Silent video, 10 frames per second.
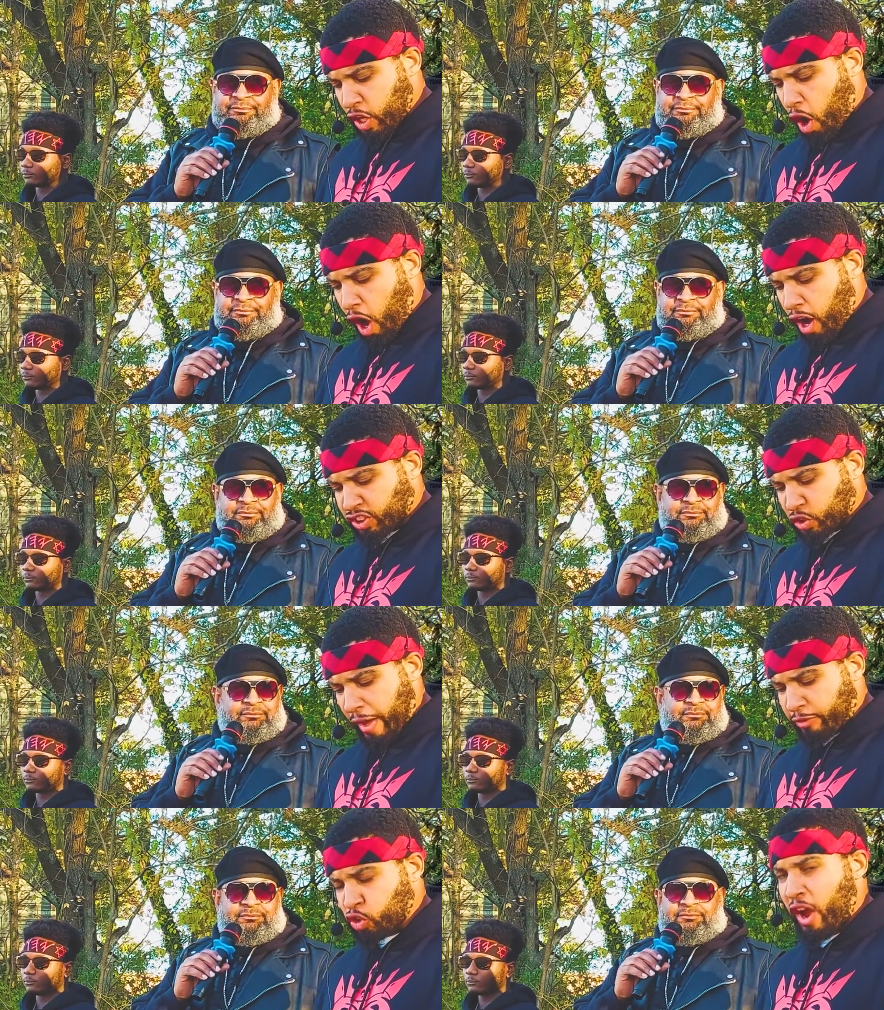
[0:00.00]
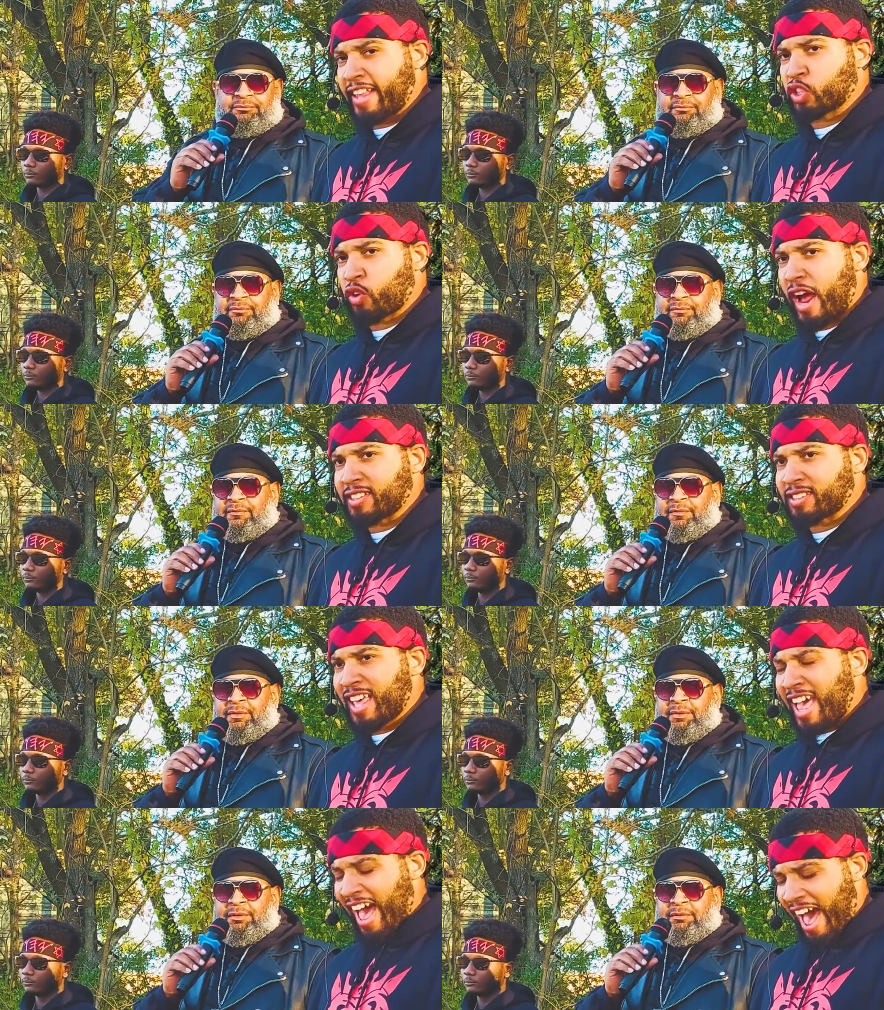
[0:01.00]
Speaker 1: you also have transgressed
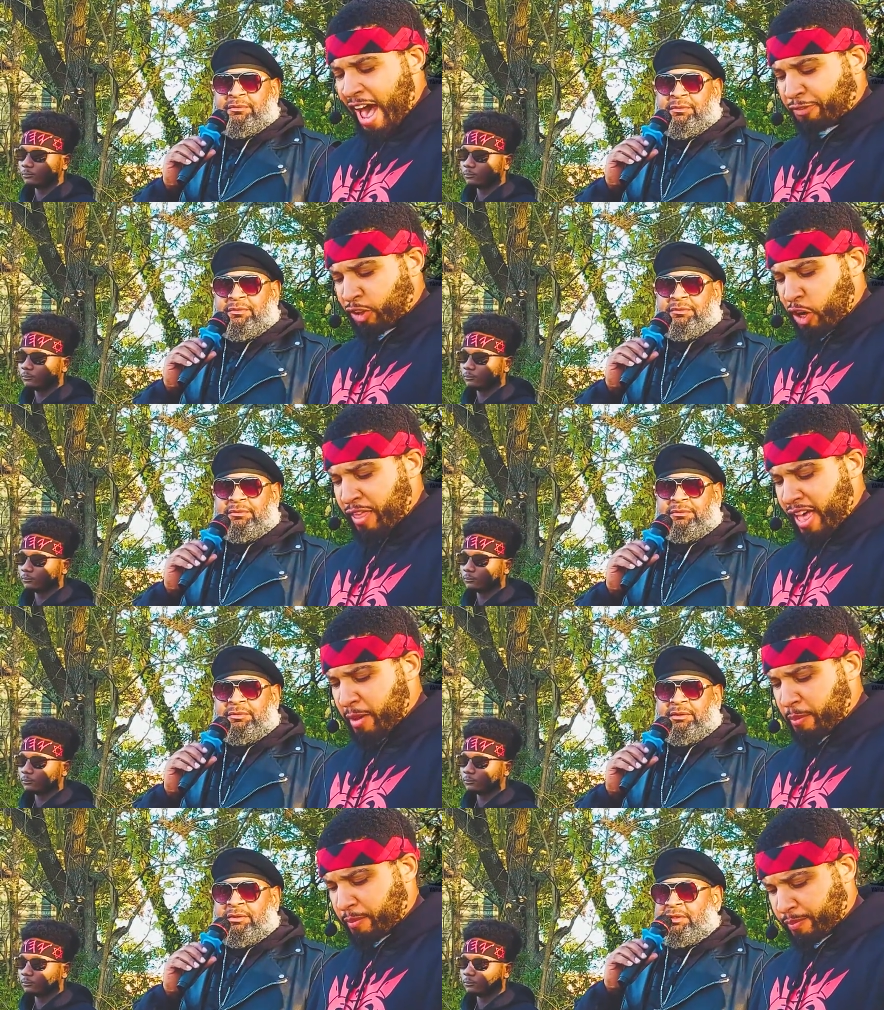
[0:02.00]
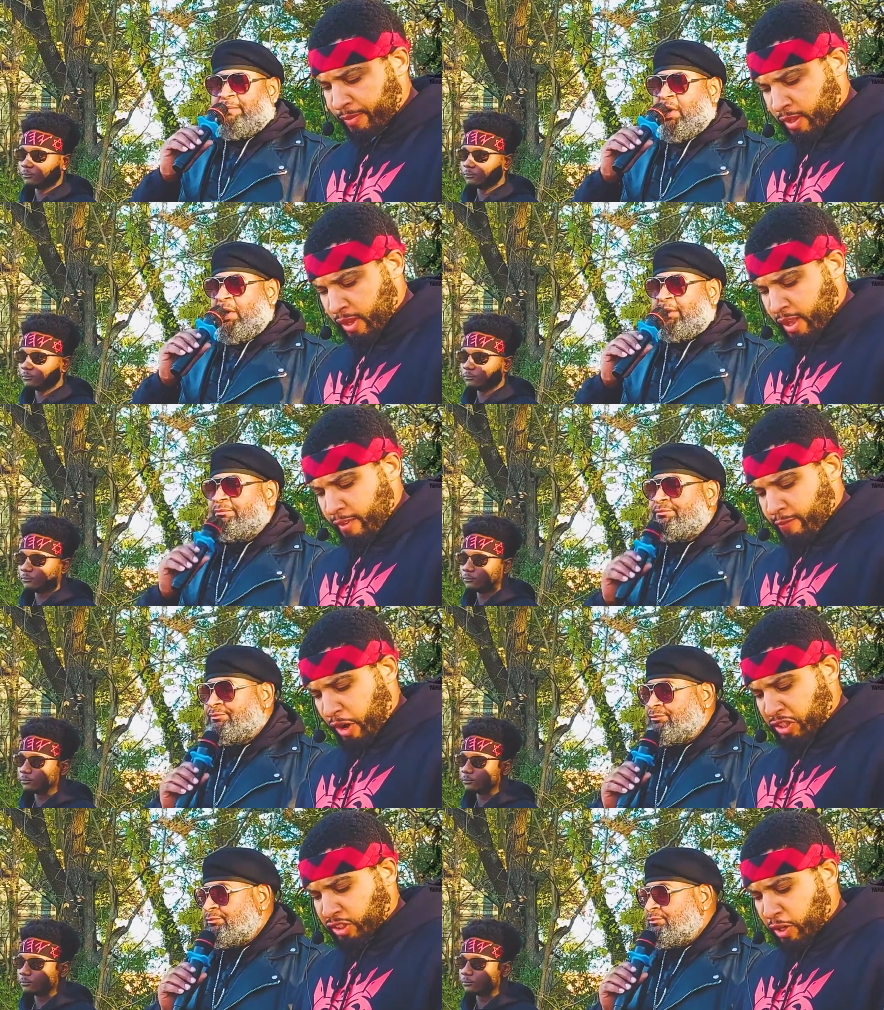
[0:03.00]
after them. Come on.
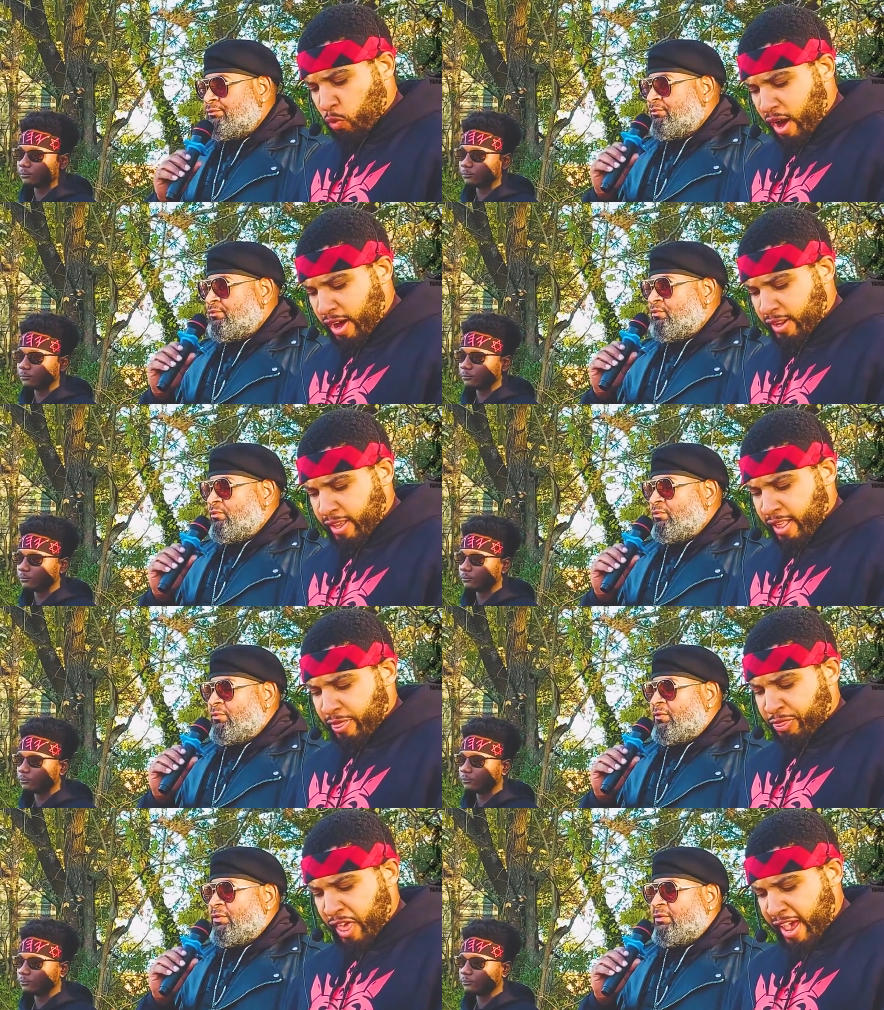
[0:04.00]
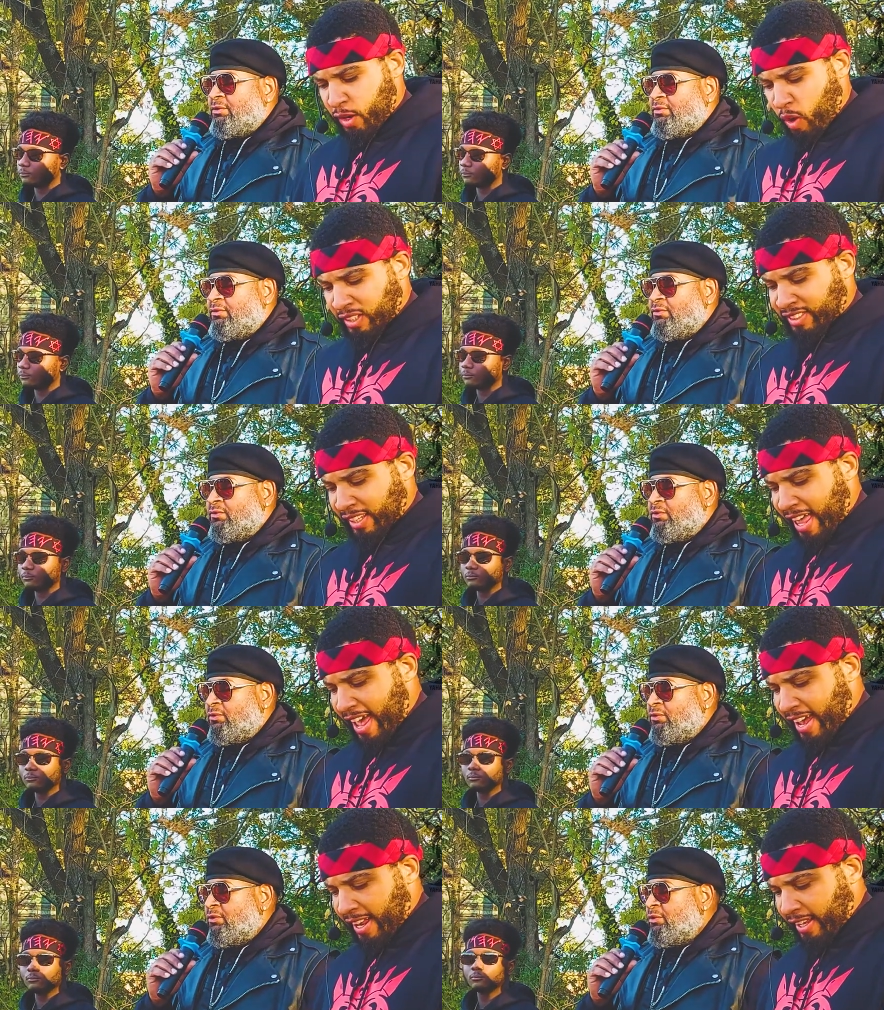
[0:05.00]
Verse 31. Then was the
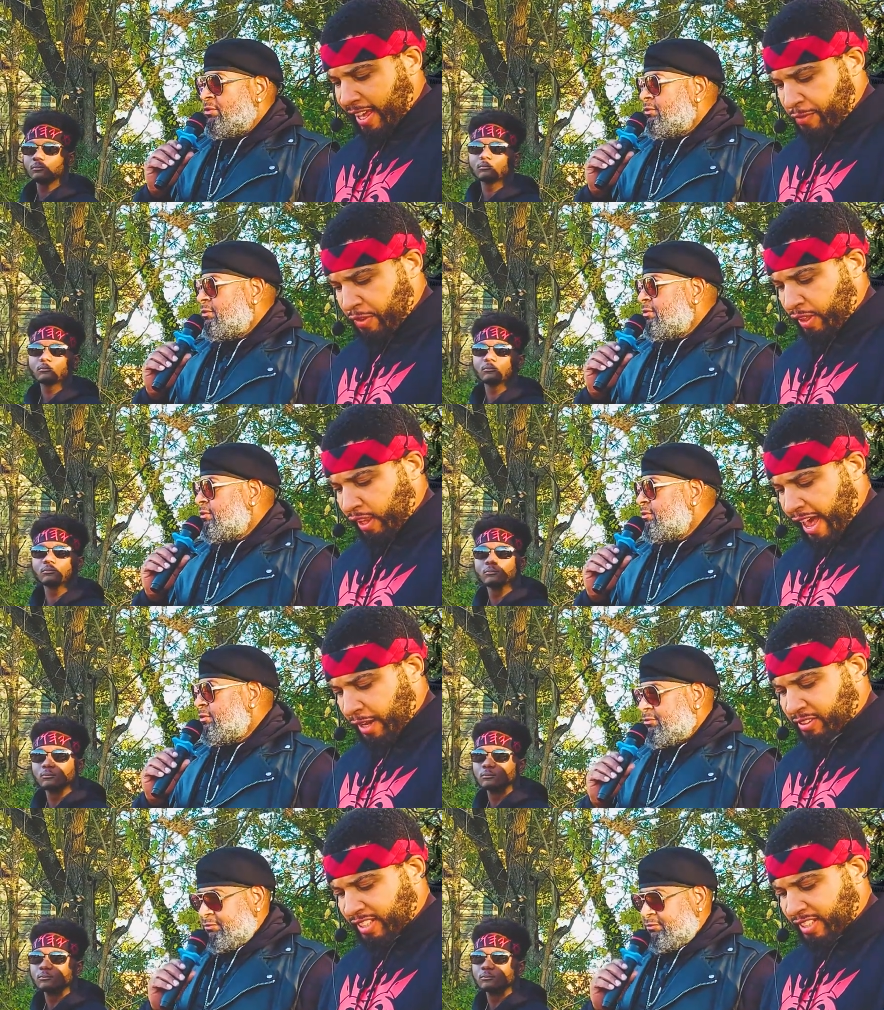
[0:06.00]
land, even the land of